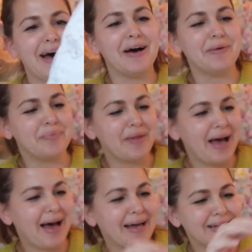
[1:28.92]

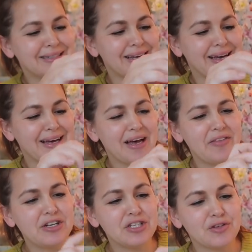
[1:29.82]
and
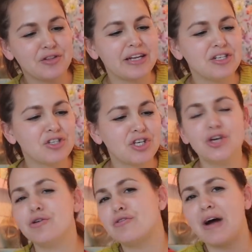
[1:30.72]
they're just
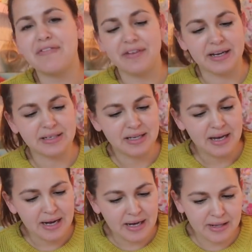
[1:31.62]
cute graphics,
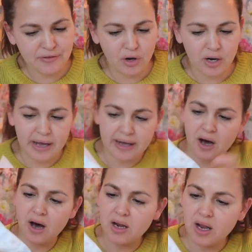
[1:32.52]
and they've got like
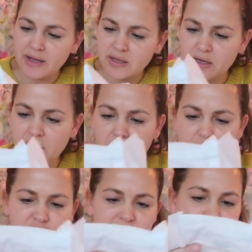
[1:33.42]

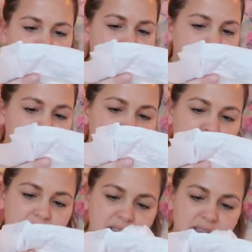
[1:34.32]
heart-shaped quilting
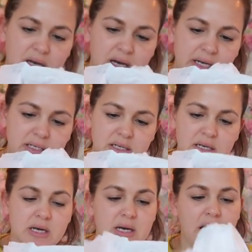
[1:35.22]
on the inside,
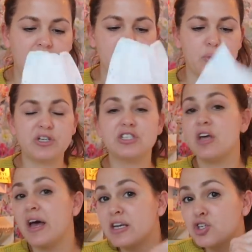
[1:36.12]
which
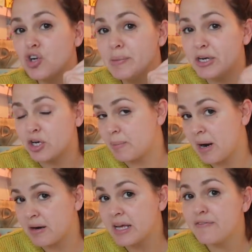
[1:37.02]
is extremely good
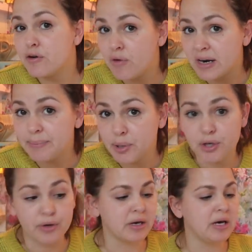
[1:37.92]
apparently for runny
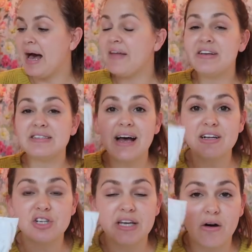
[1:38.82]
poo. And these are
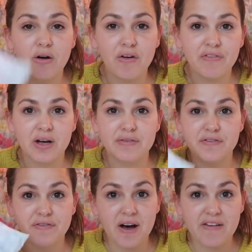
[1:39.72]
actually on offer for
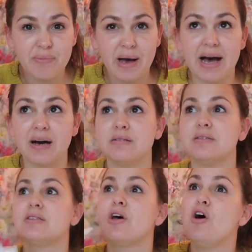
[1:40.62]

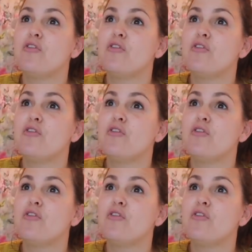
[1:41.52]
£5